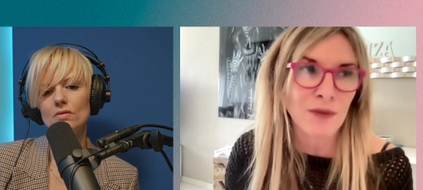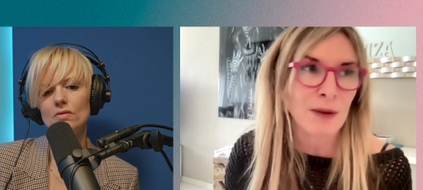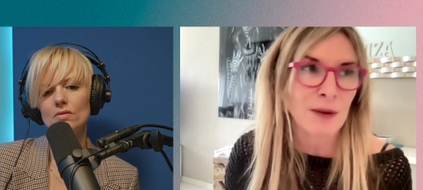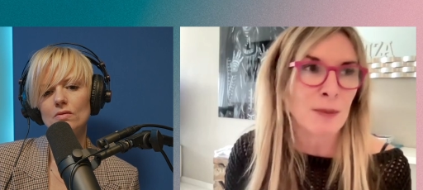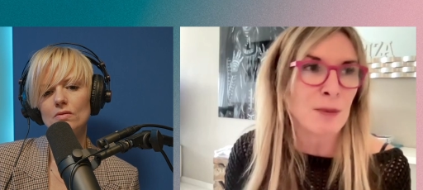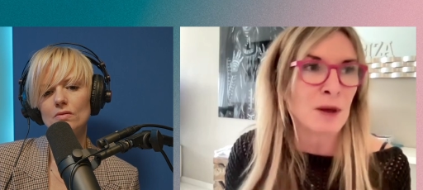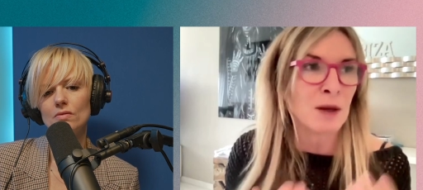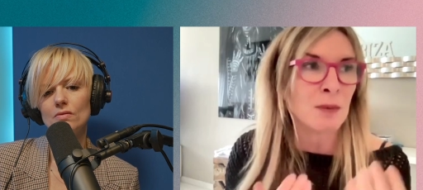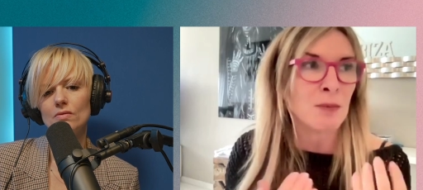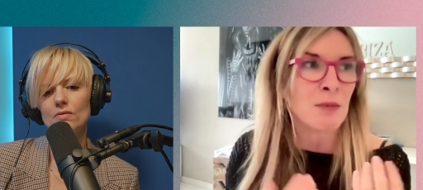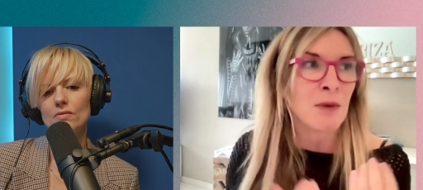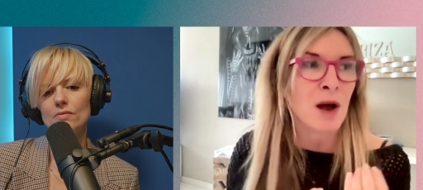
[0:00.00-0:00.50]
Speaker 1: I
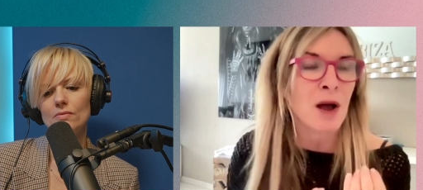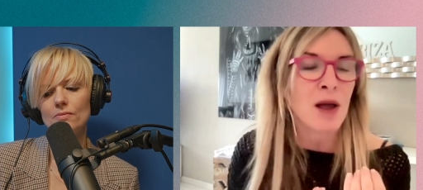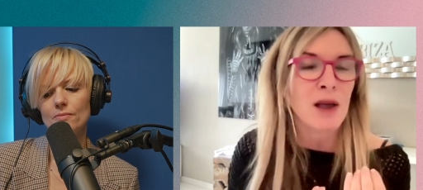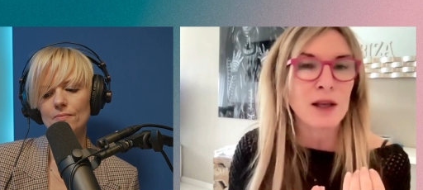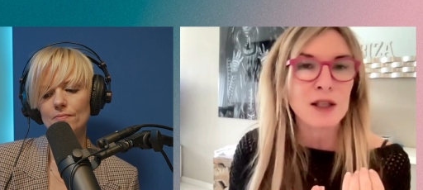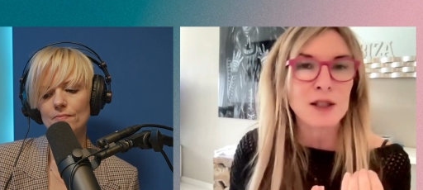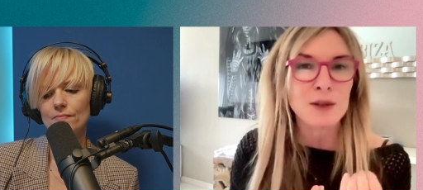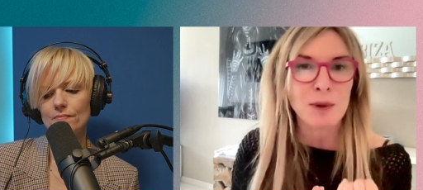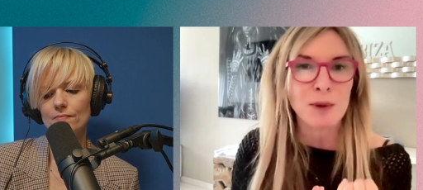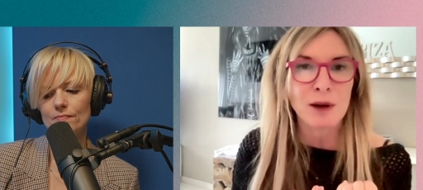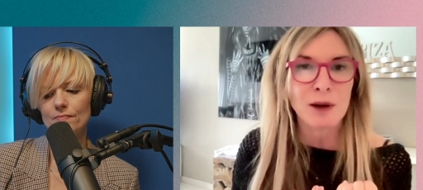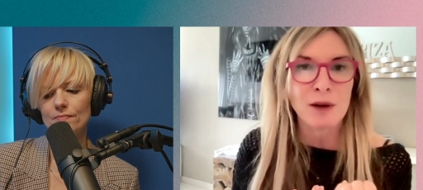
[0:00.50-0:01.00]
mean, my
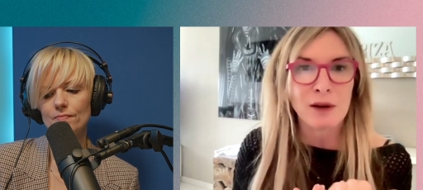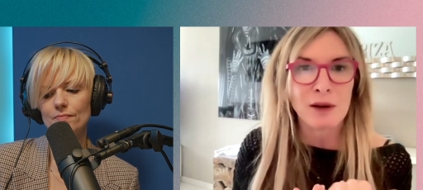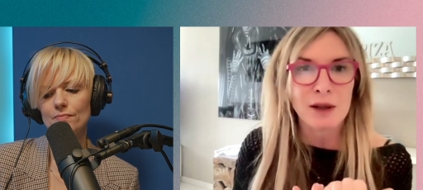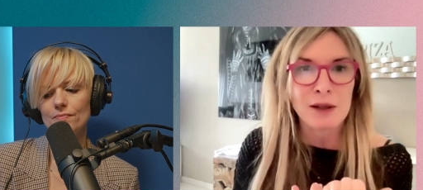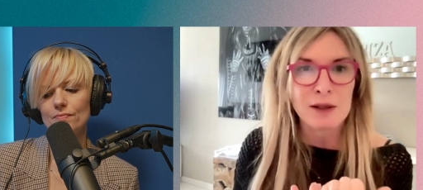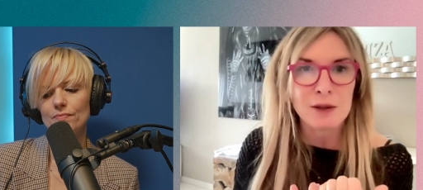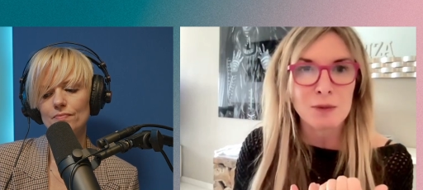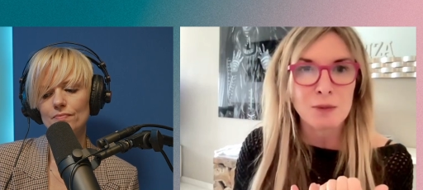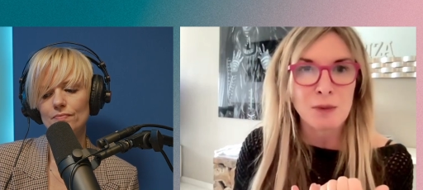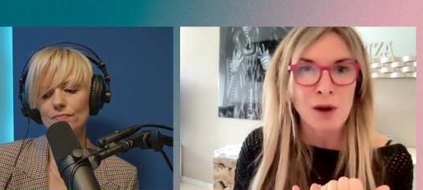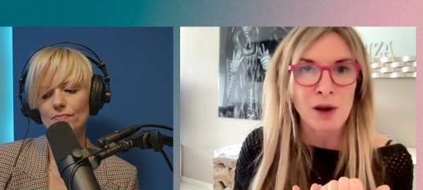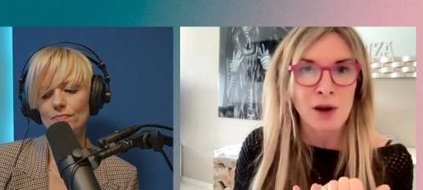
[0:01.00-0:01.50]

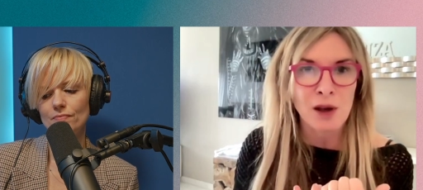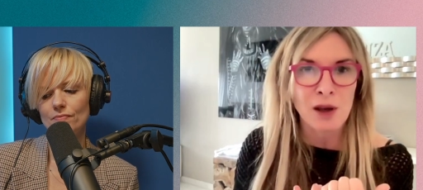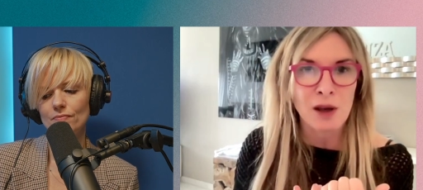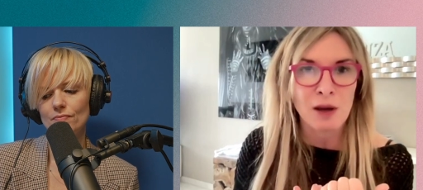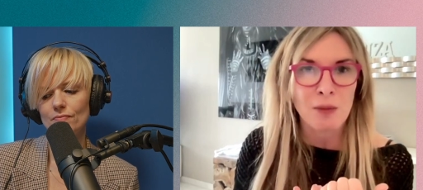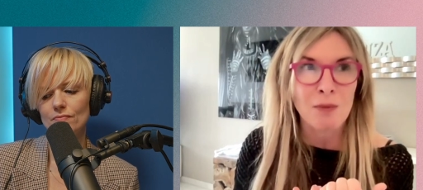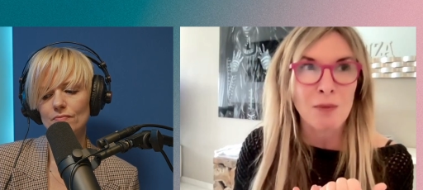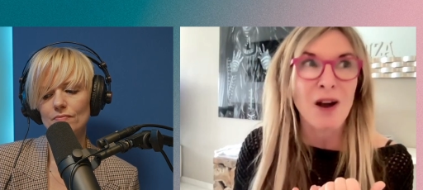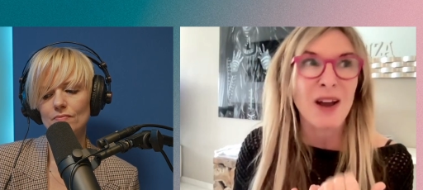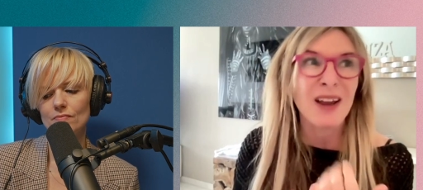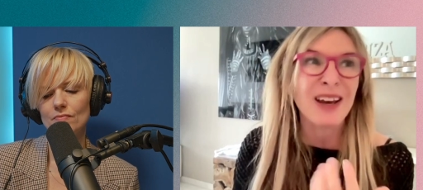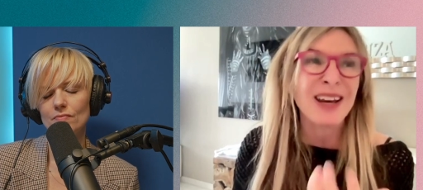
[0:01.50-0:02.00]
experience, my
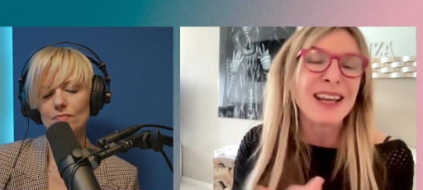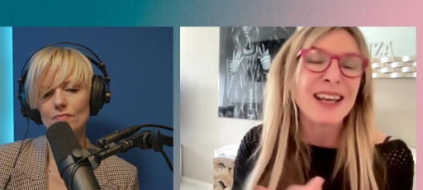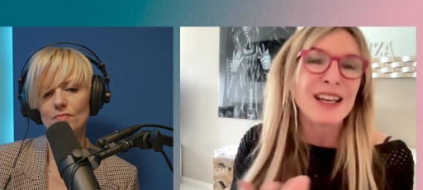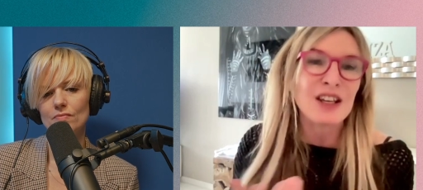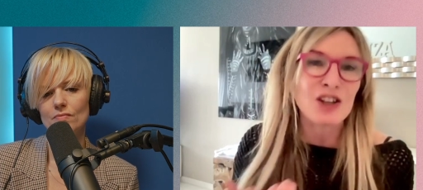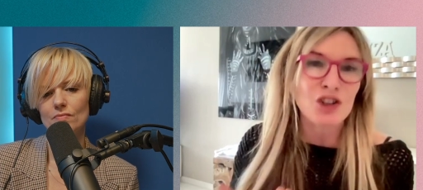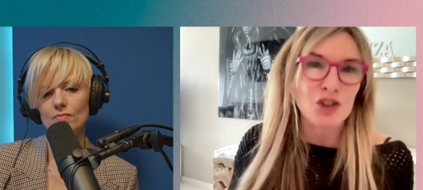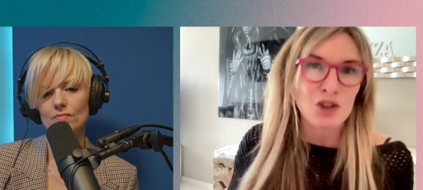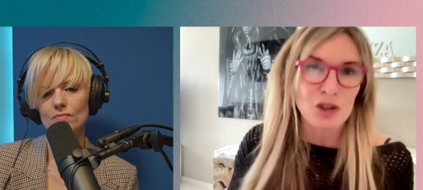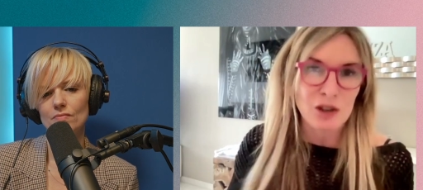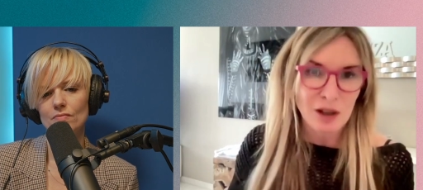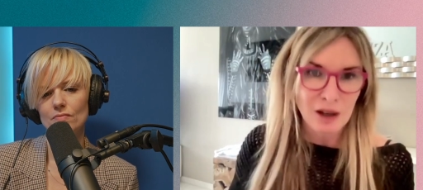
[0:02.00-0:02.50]

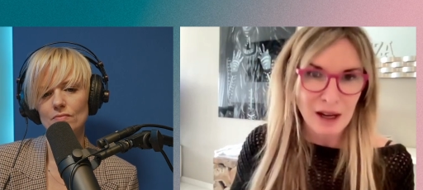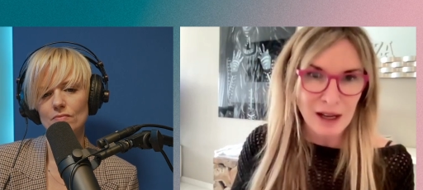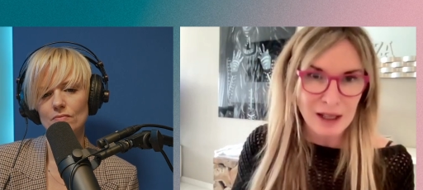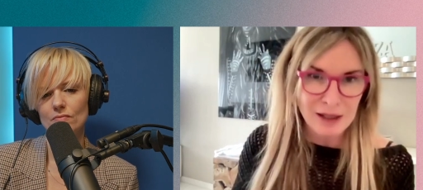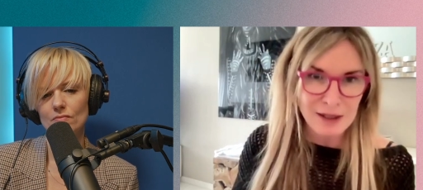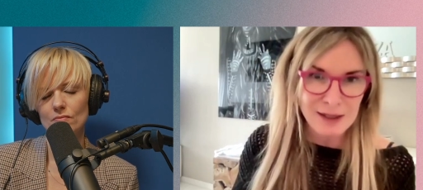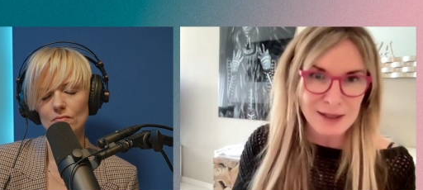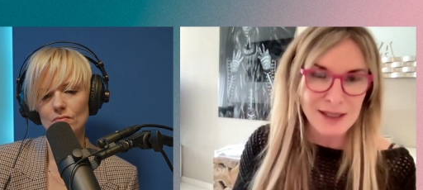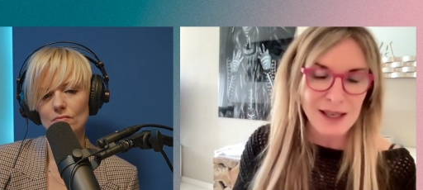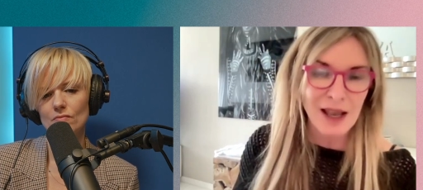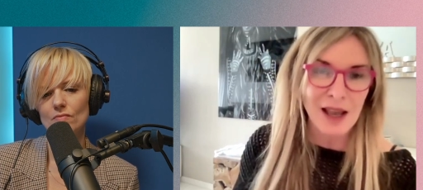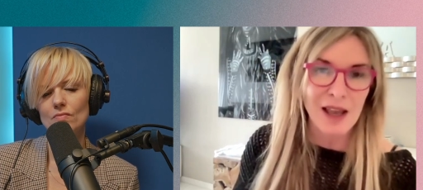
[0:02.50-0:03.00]
niche,
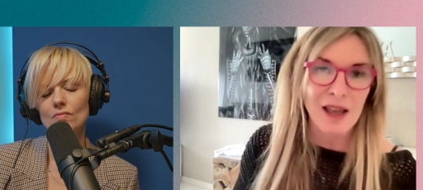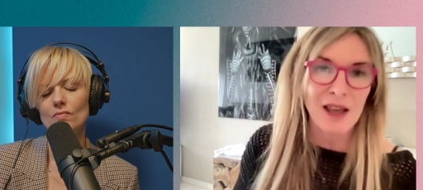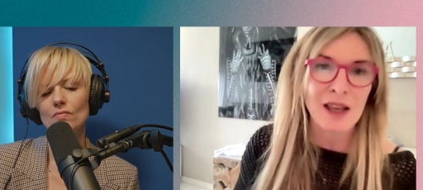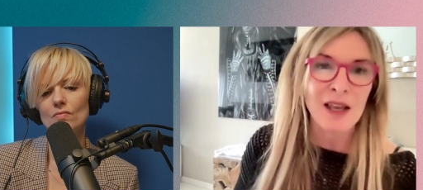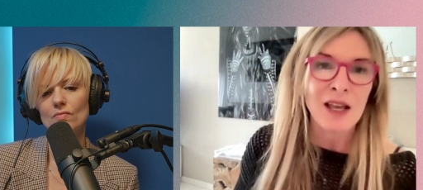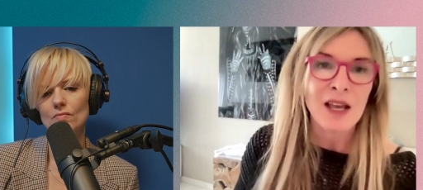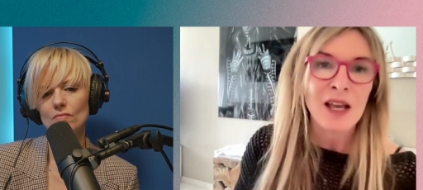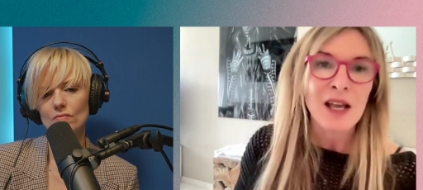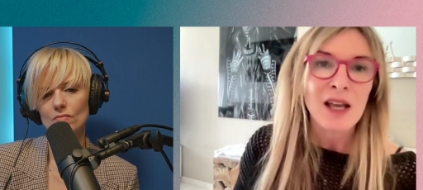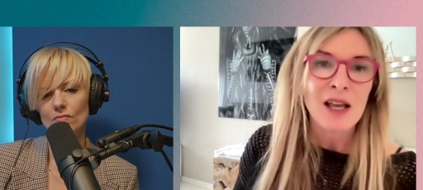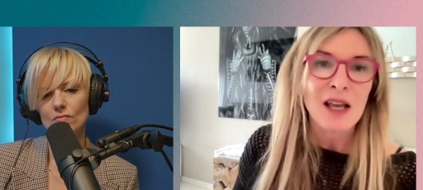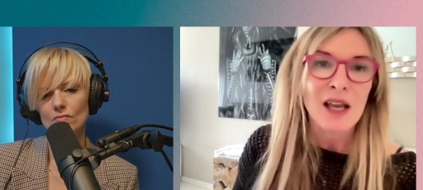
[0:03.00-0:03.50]
let's say,